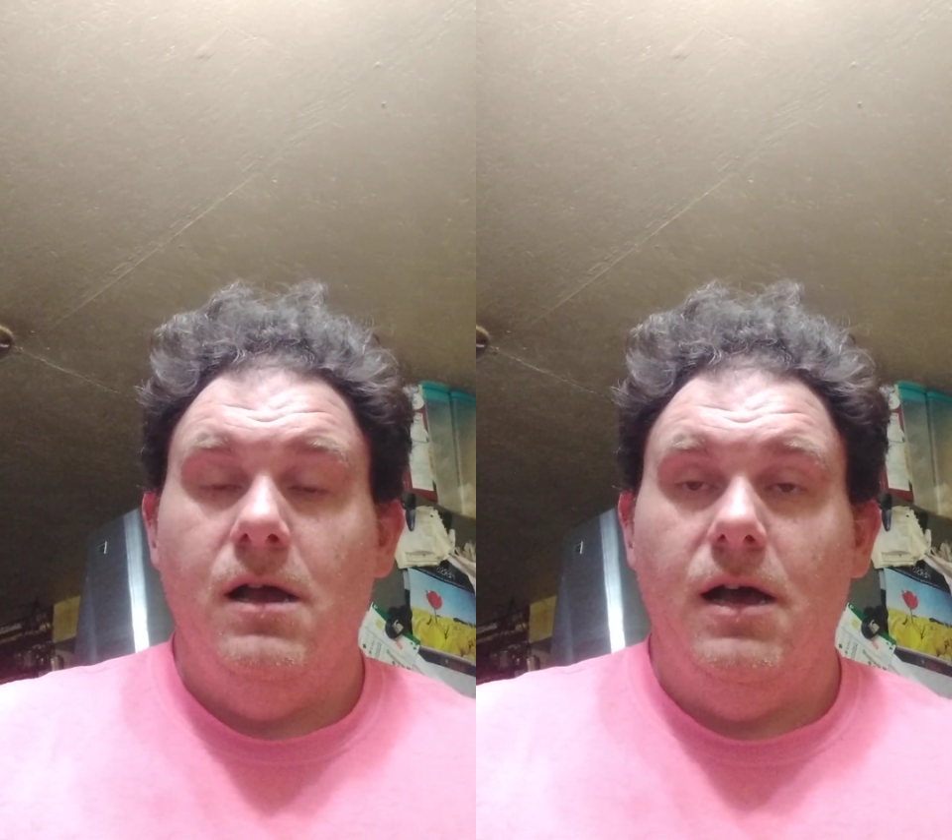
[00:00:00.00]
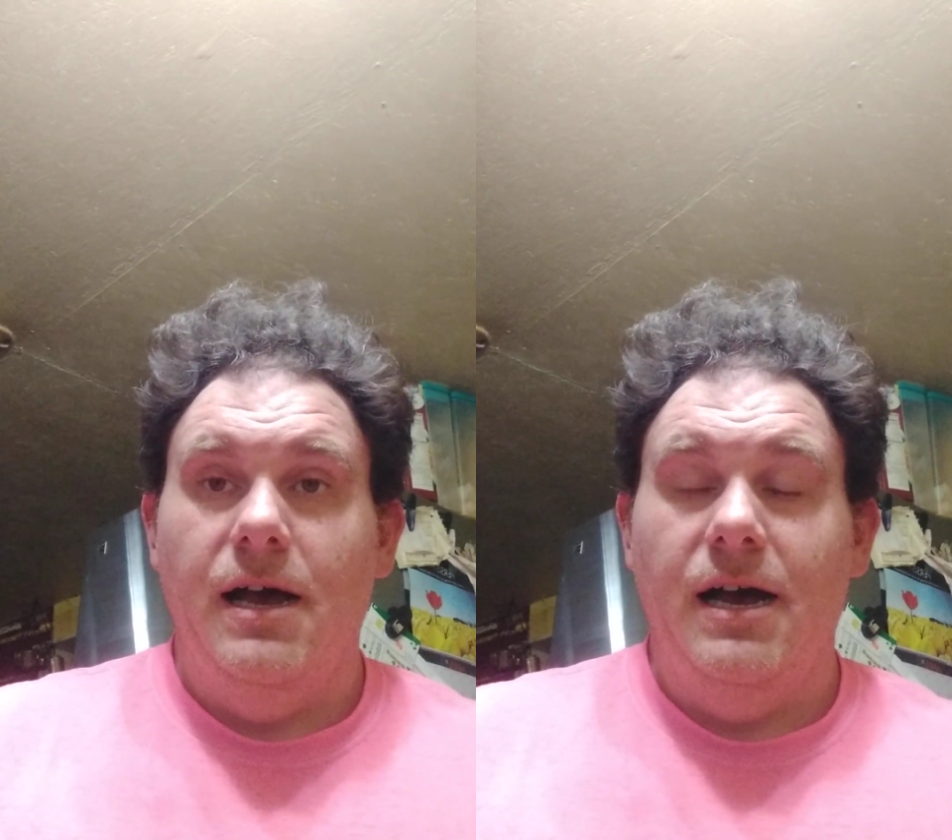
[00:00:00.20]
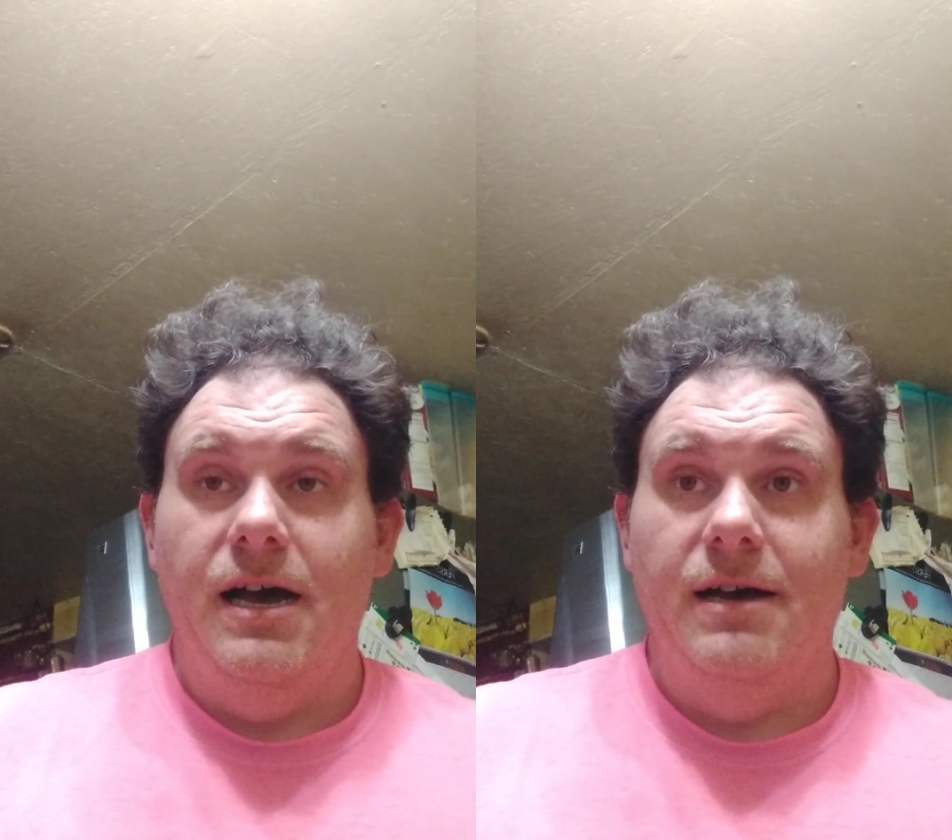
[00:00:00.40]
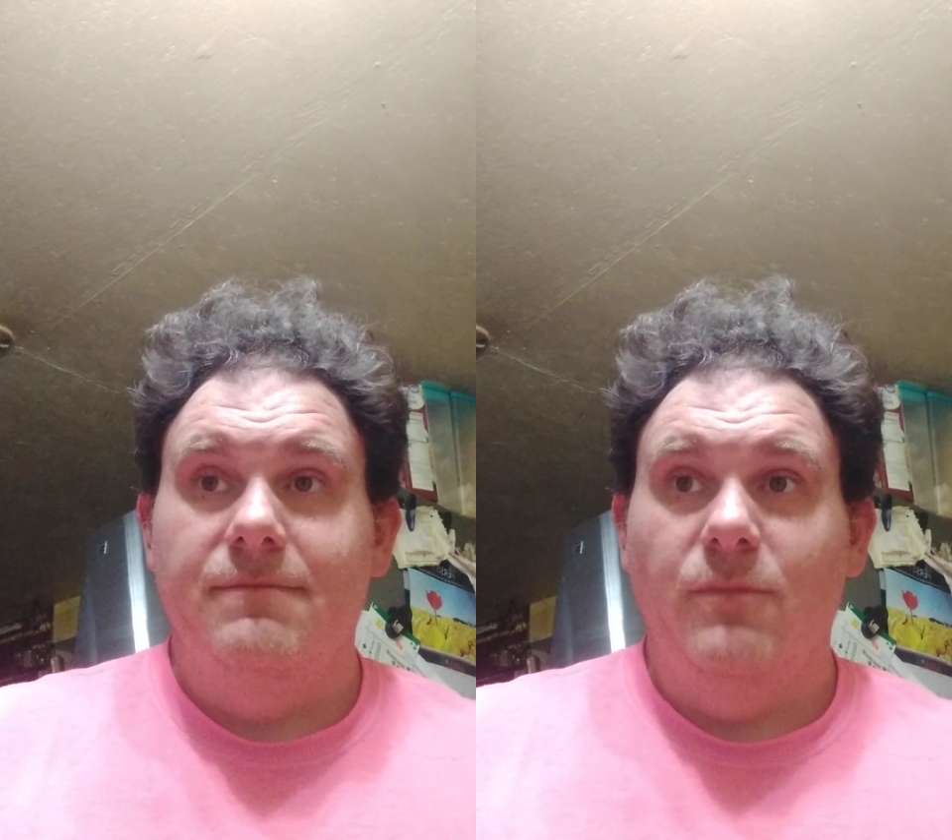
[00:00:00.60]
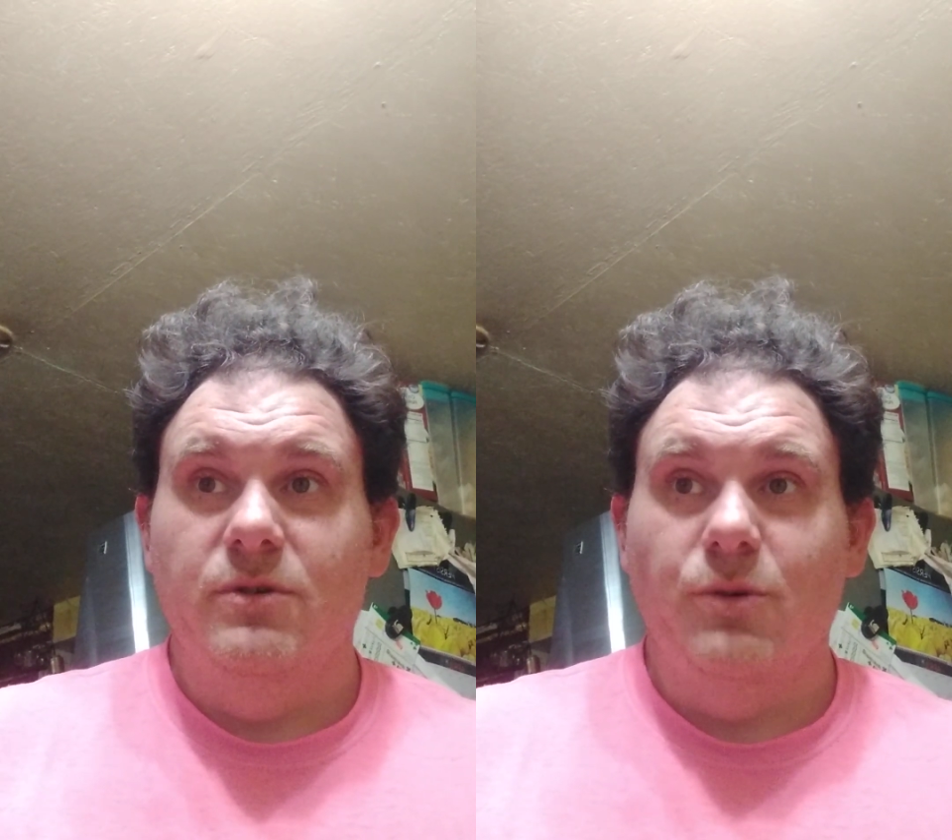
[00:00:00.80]
uh,
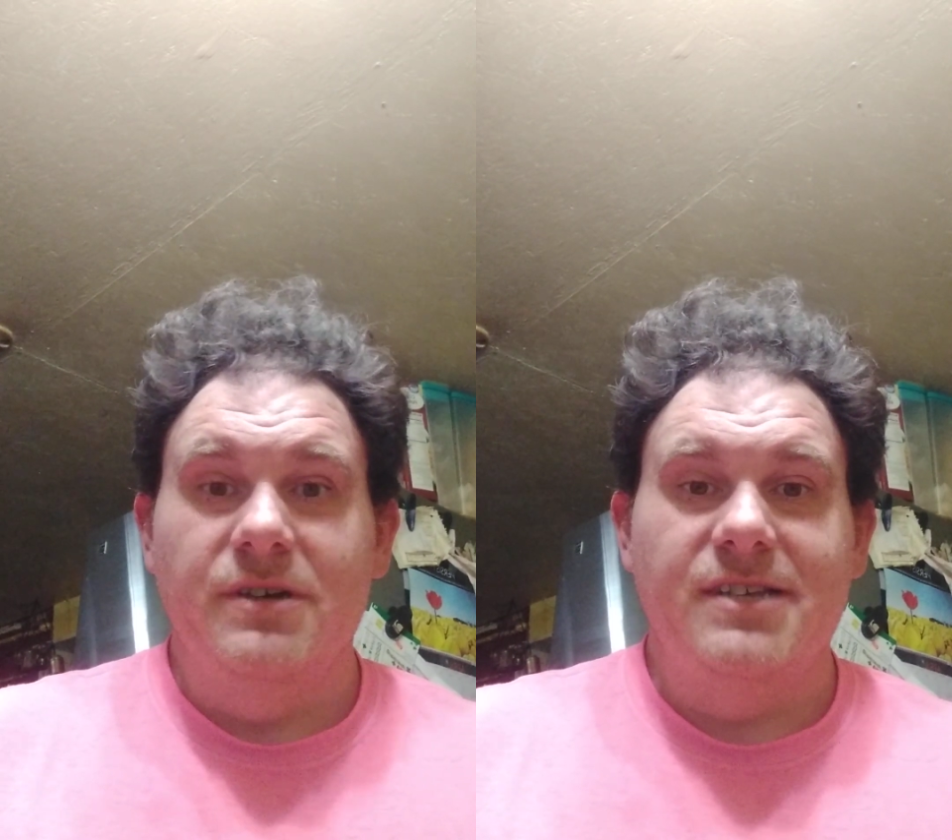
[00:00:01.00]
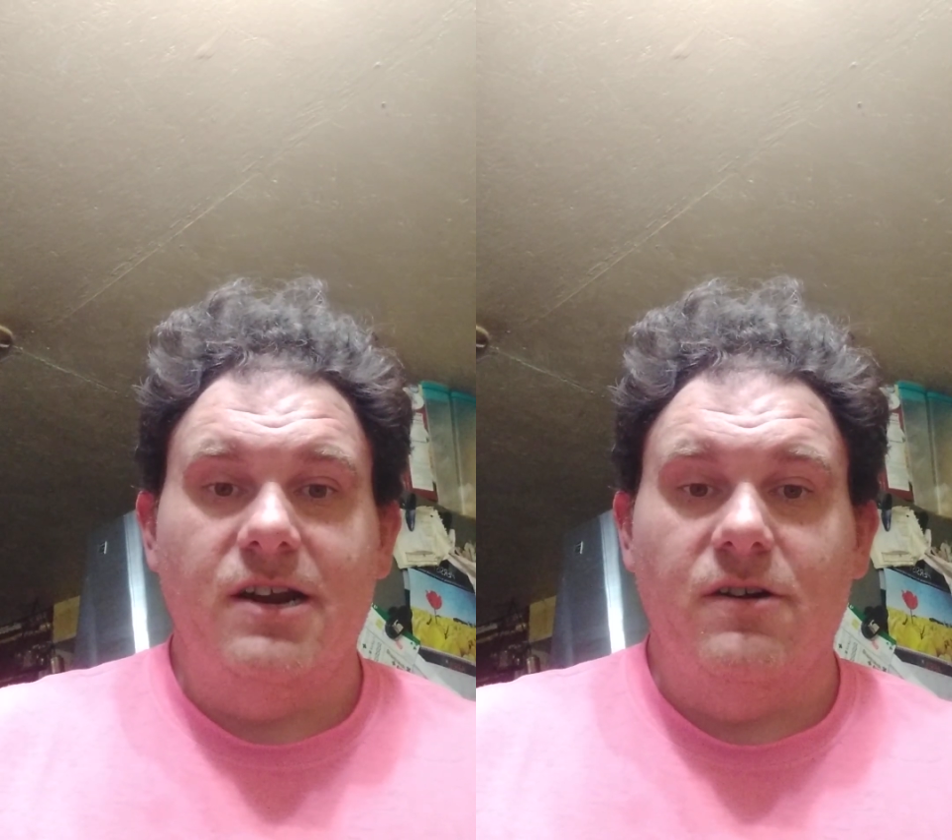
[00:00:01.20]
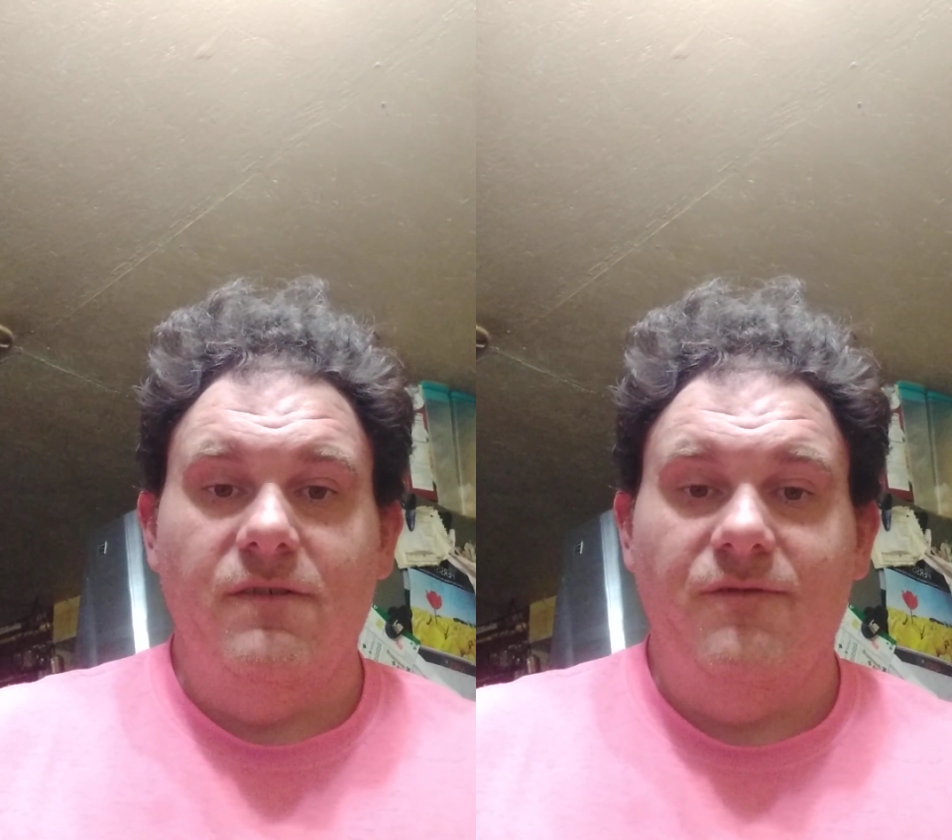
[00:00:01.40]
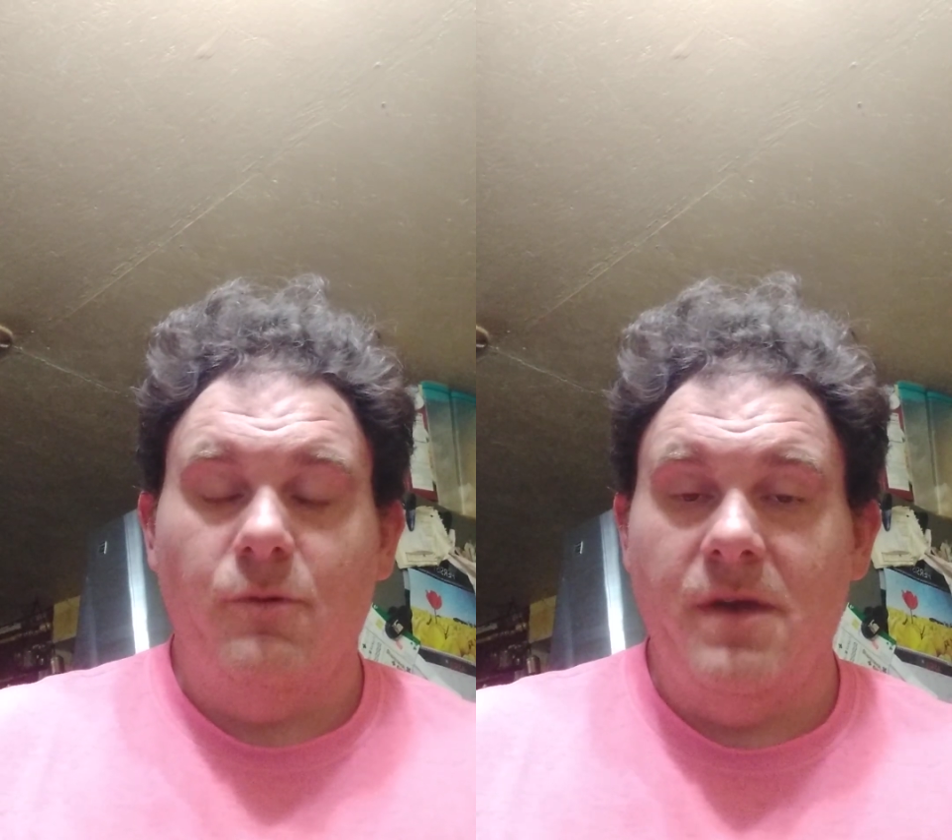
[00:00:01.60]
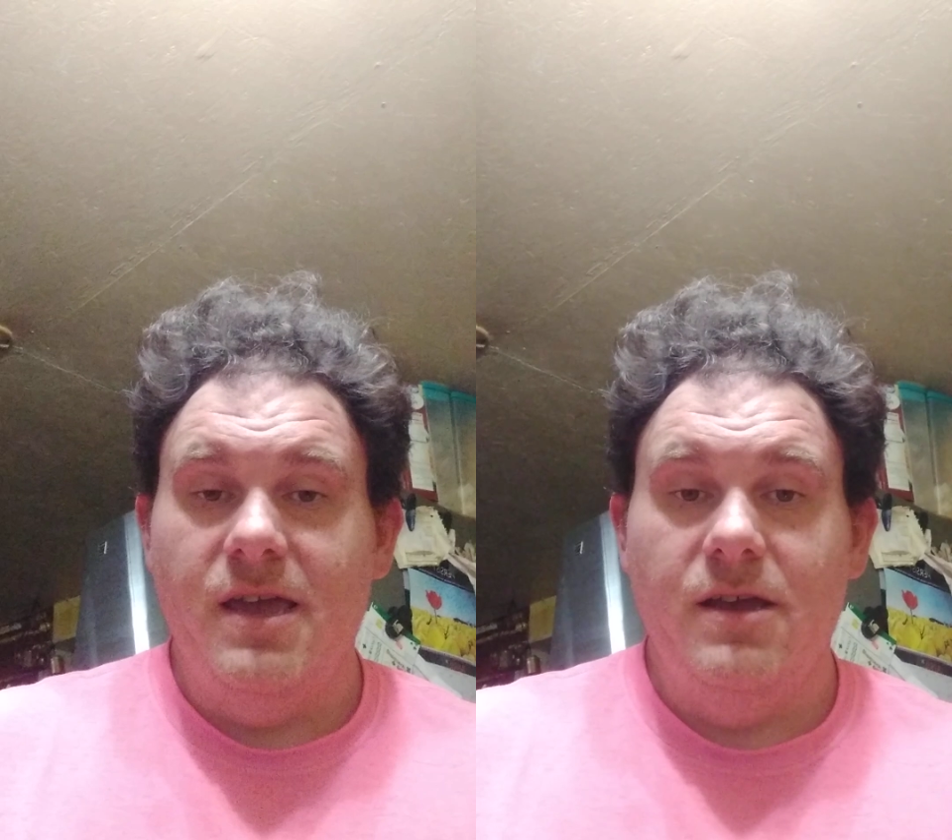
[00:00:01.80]
was always there
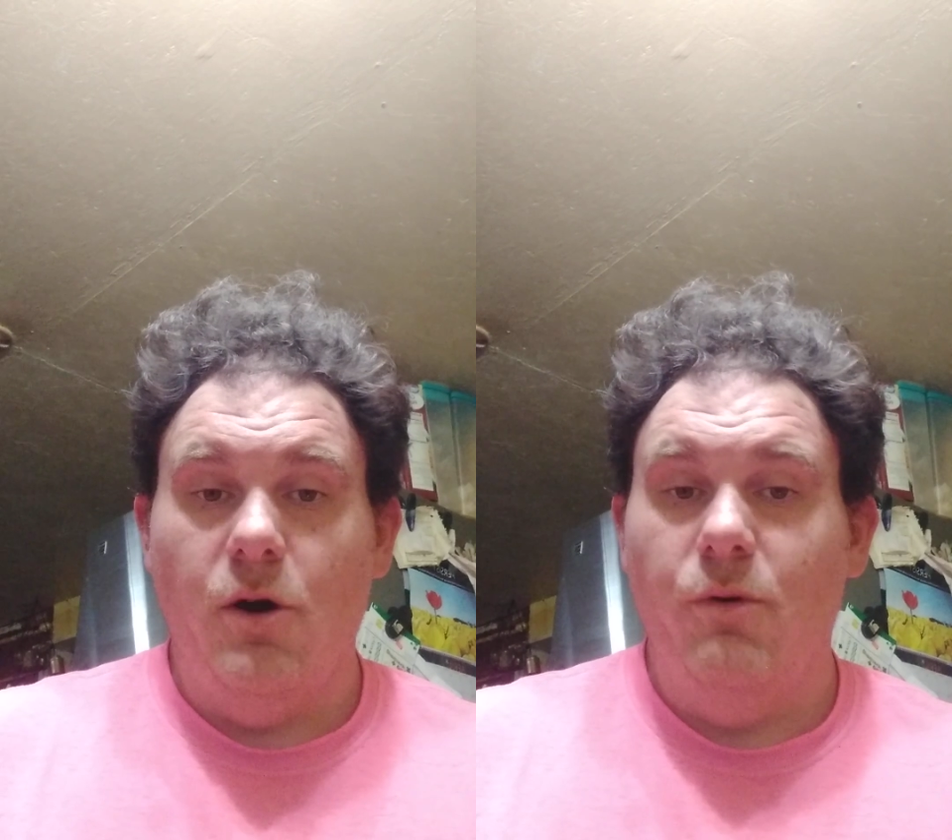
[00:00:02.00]
for me.